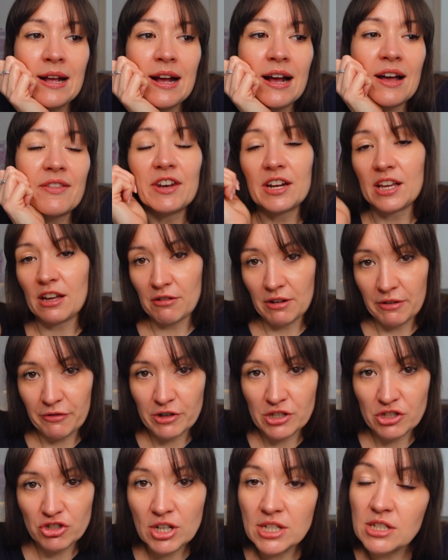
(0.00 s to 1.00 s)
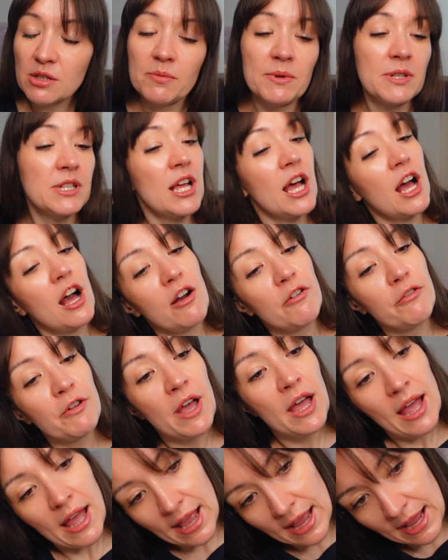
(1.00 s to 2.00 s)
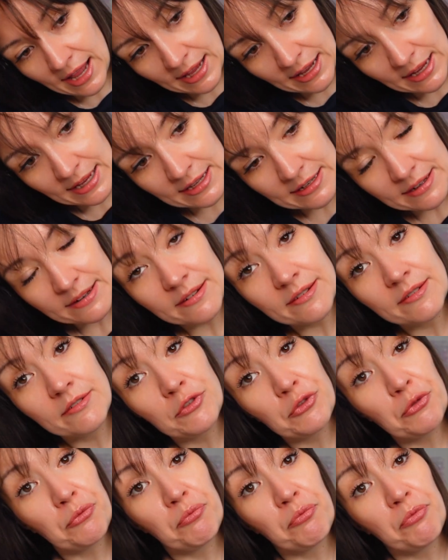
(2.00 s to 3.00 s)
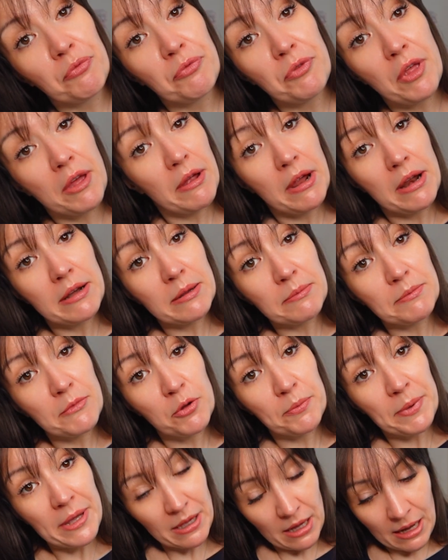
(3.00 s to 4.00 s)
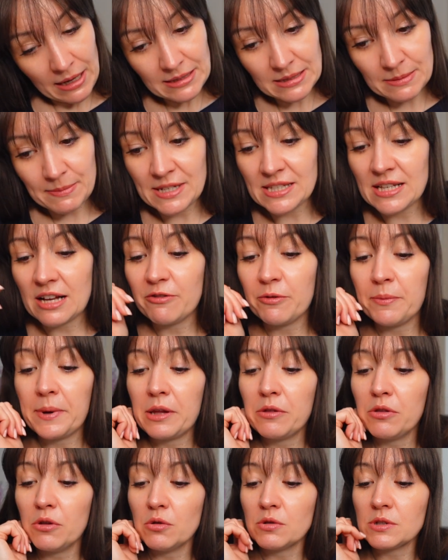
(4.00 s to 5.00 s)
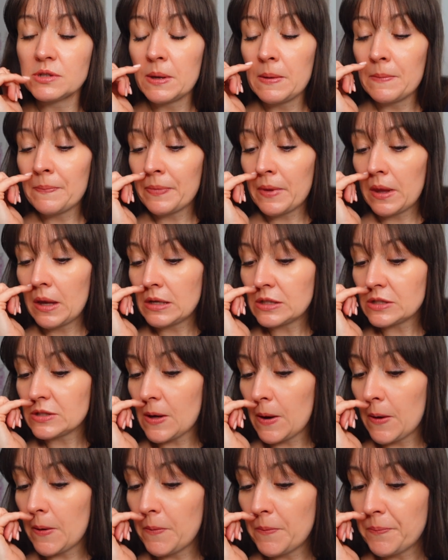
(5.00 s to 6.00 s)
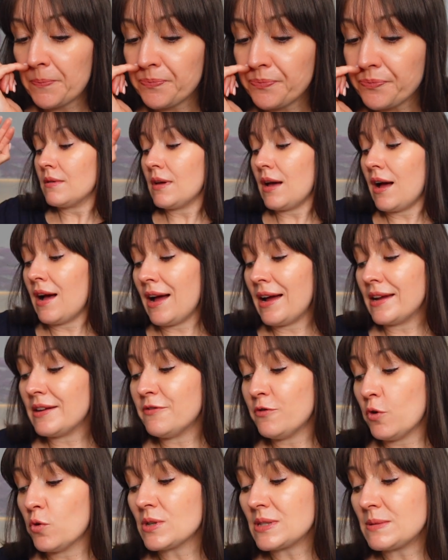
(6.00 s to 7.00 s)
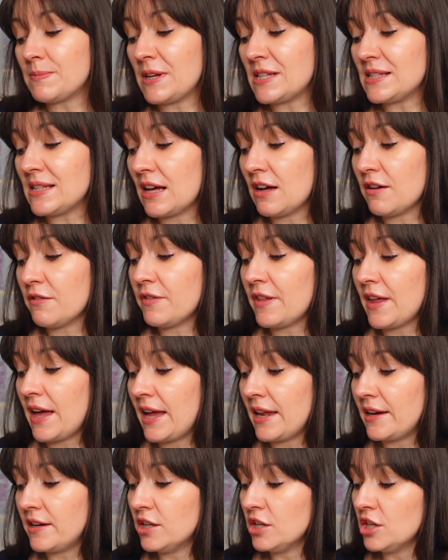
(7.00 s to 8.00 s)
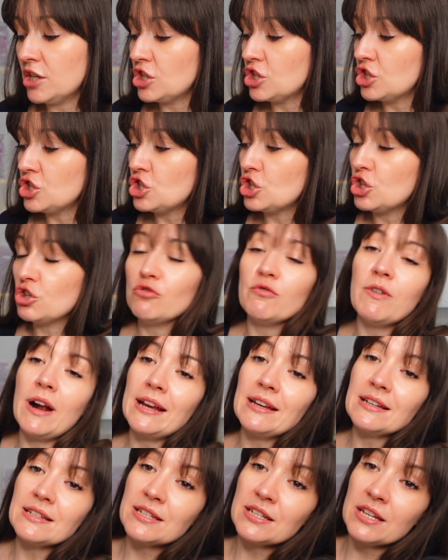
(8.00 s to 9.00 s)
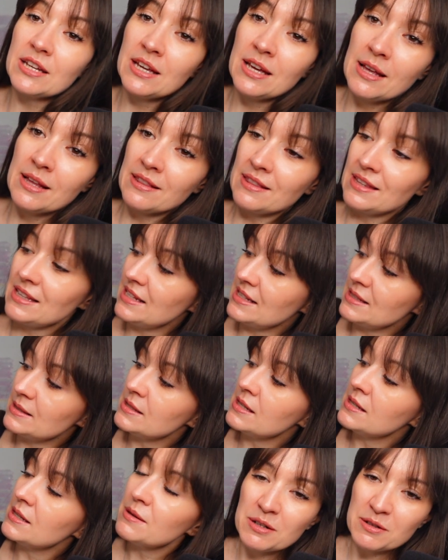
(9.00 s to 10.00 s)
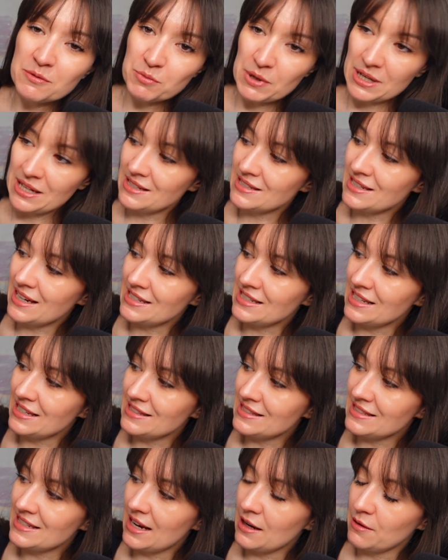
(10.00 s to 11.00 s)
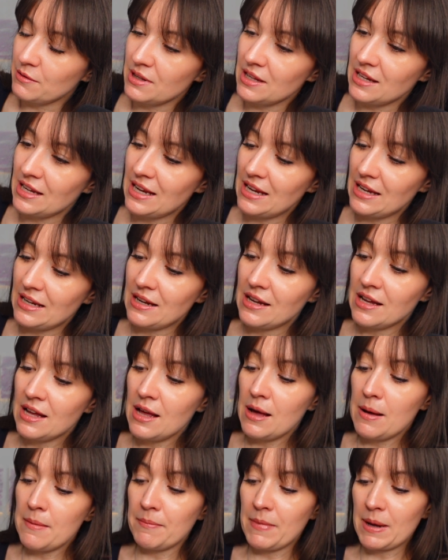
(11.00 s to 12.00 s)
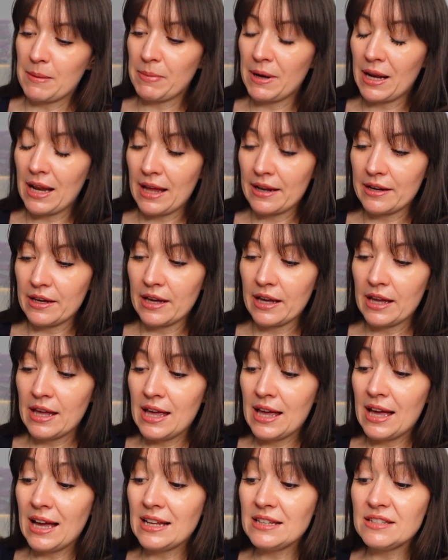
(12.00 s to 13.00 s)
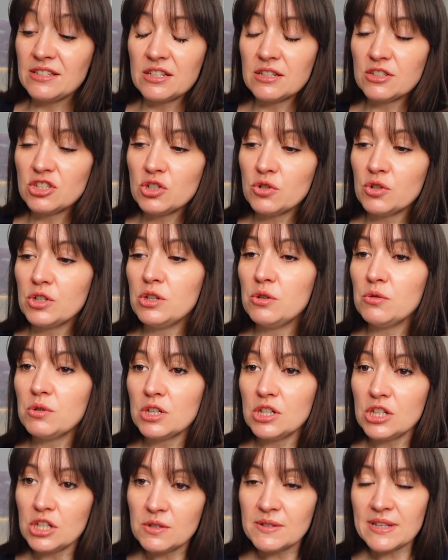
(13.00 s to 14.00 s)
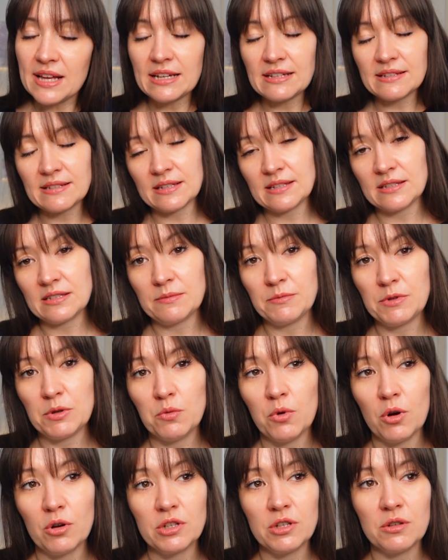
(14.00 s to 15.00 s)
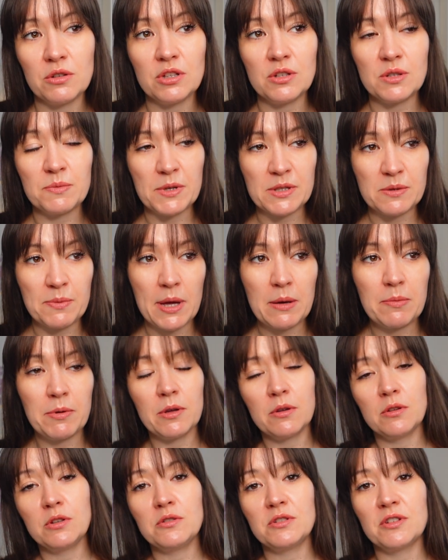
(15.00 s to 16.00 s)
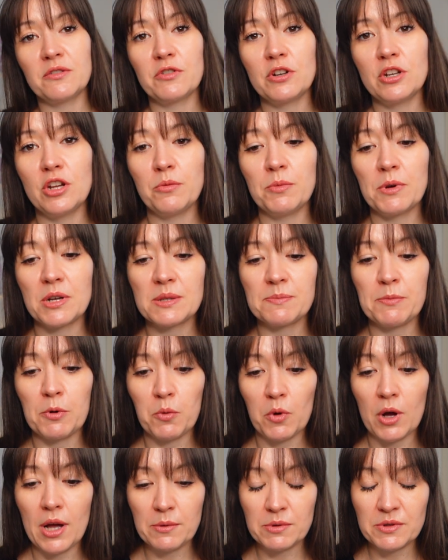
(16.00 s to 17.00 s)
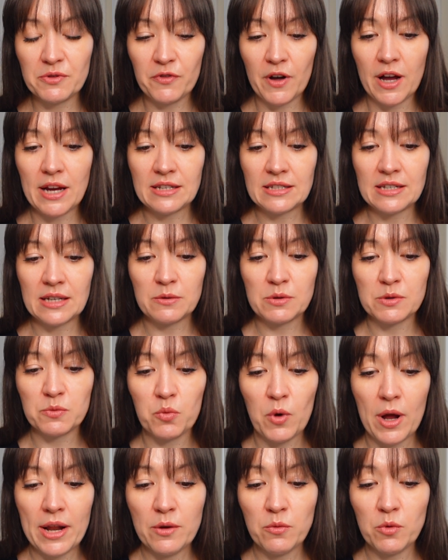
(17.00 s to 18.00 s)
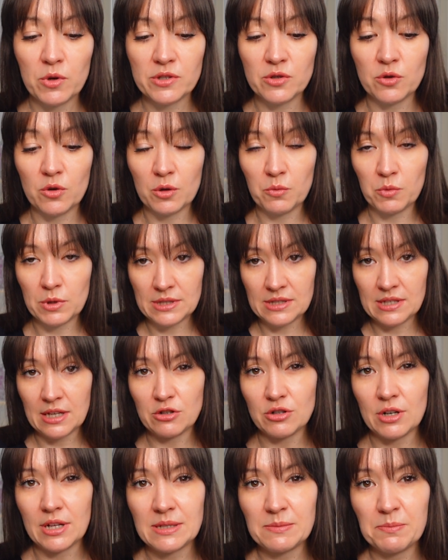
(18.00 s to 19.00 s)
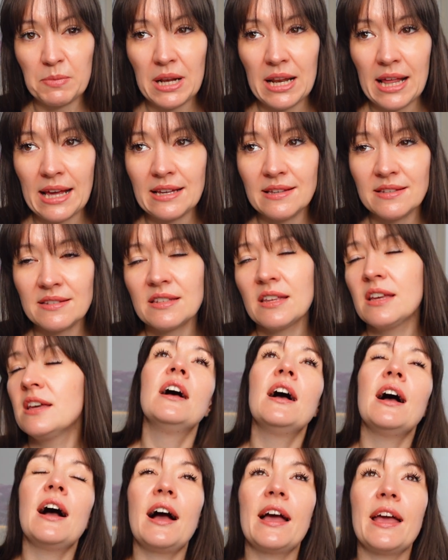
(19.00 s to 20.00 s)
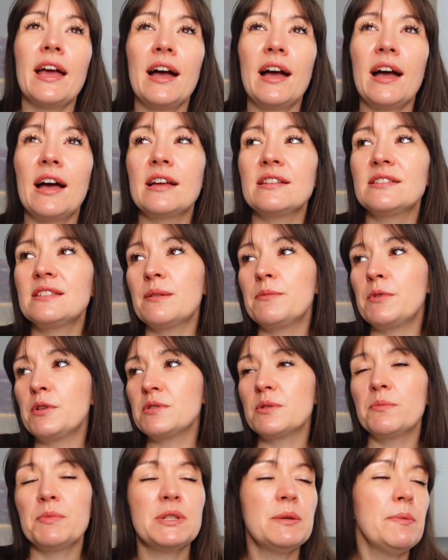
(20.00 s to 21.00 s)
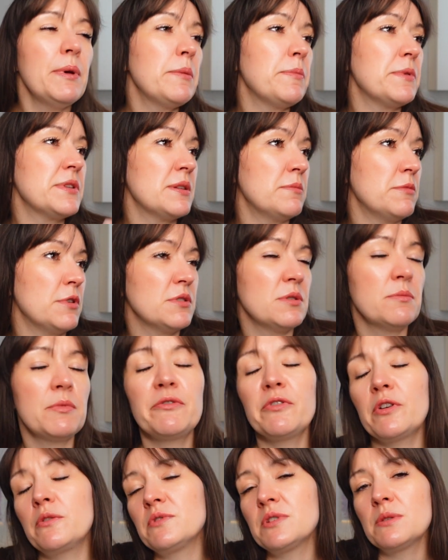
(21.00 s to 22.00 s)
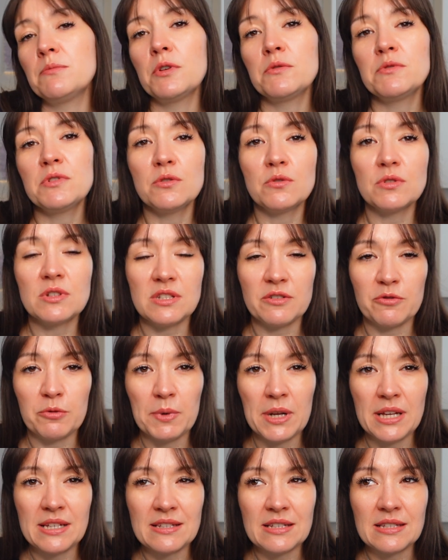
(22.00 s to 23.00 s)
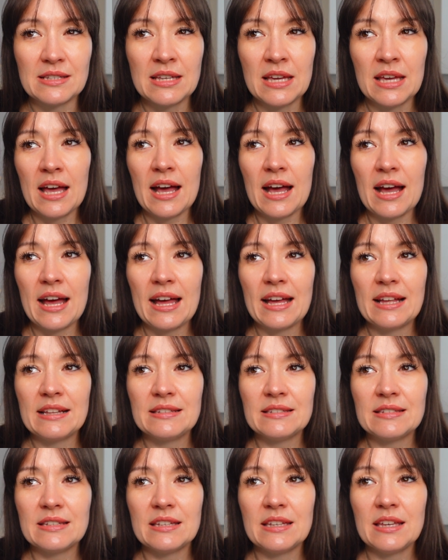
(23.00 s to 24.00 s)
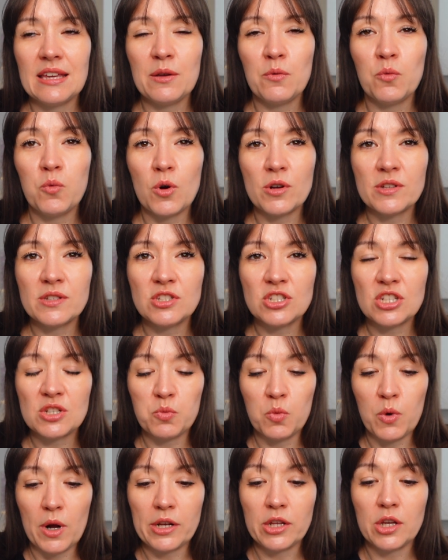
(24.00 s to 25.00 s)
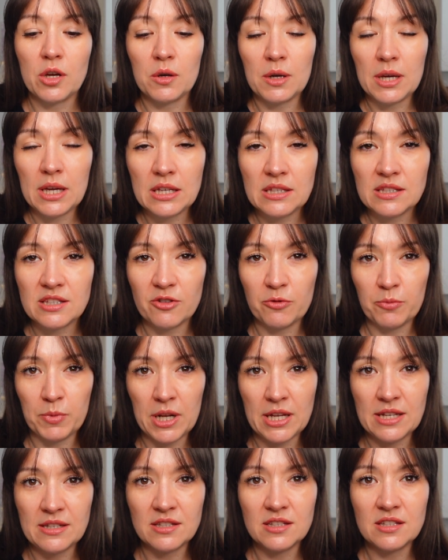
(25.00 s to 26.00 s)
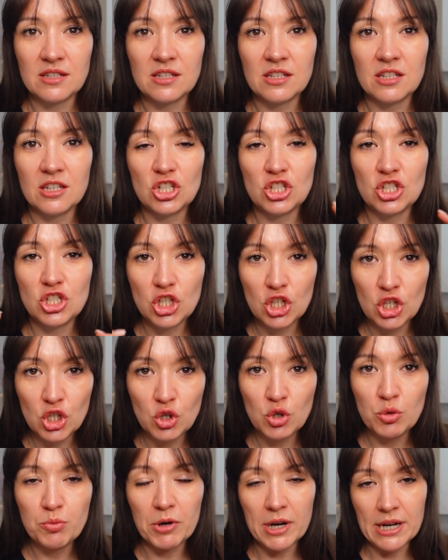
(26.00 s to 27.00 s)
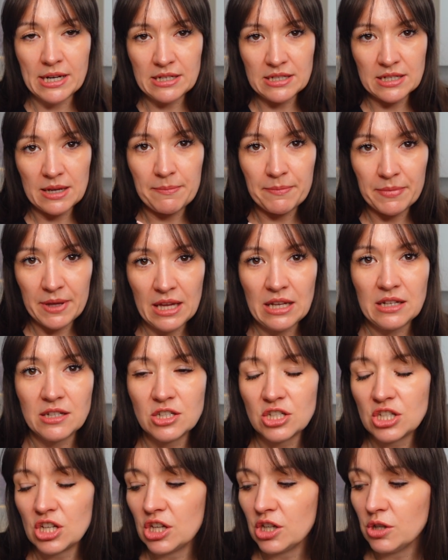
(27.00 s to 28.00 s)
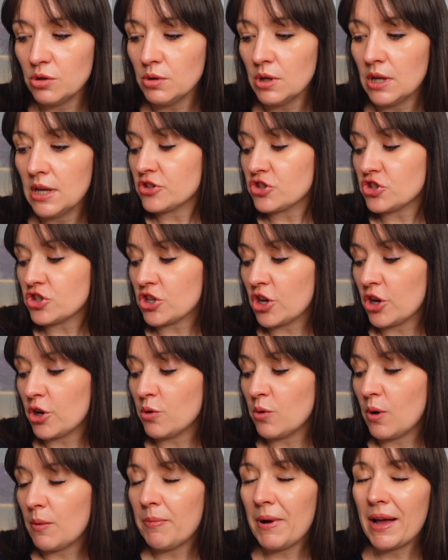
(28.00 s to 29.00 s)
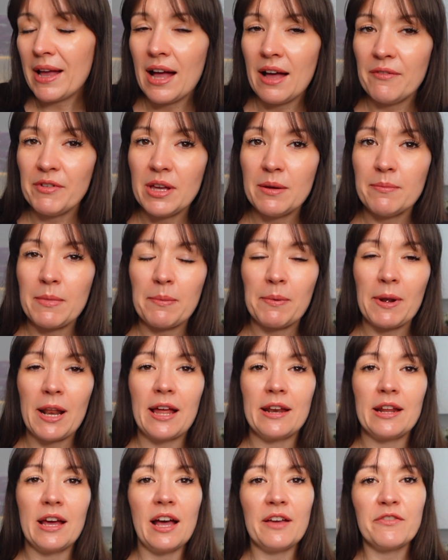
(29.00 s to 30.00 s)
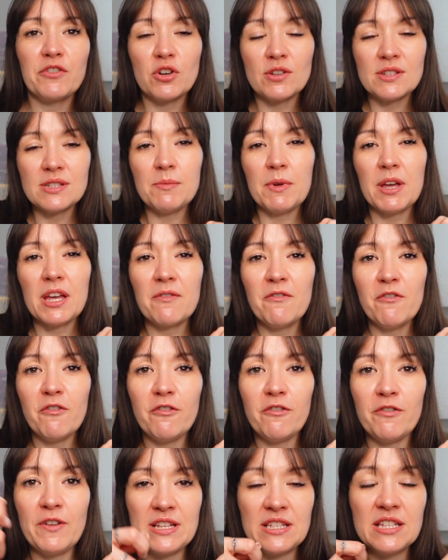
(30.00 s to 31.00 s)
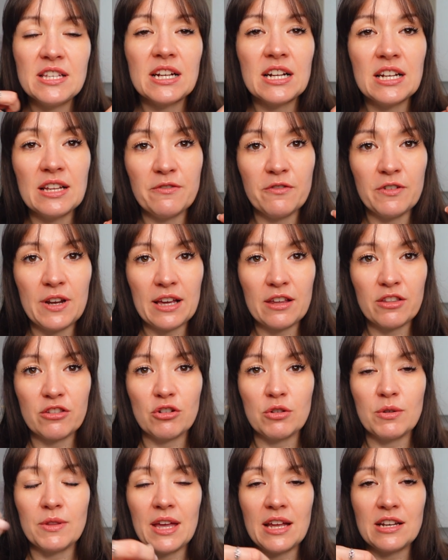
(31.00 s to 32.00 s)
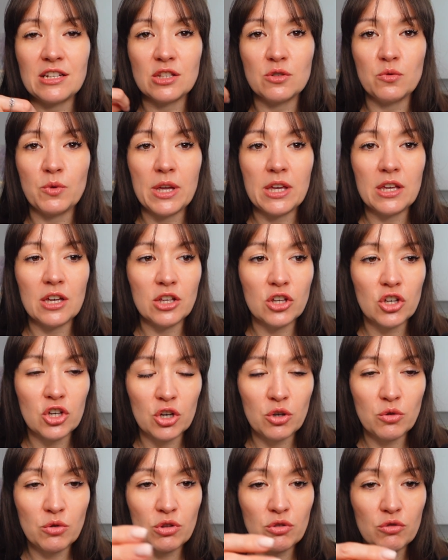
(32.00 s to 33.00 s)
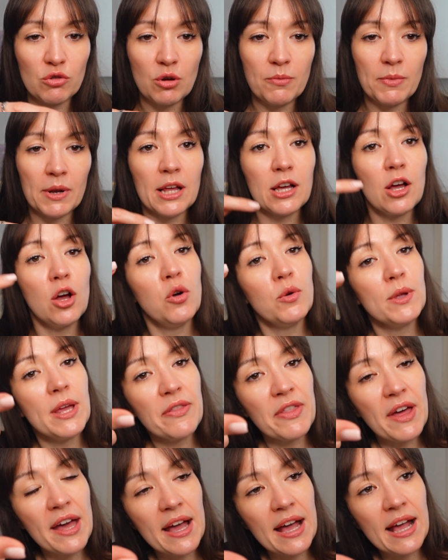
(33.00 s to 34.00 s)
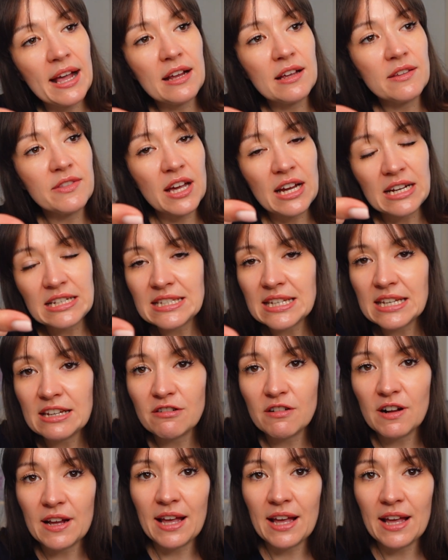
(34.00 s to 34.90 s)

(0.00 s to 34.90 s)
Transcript: And then I get really frustrated with myself and I end up not being kind to myself and my own thoughts. So I force myself then to write these brilliant ideas down in my planner. And sure, you can use any system you want. You can use bits of paper, you can use different notebooks. But what I was finding was when it wasn't all in one centralized place, I had some notes on bits of paper, some notes on my phone, some notes in all these different places. And it wasn't just one cohesive place to brain dump into. So by having it in my planner, I've got something I can physically flick through at the end of the week and go through and be like, oh yeah, that idea I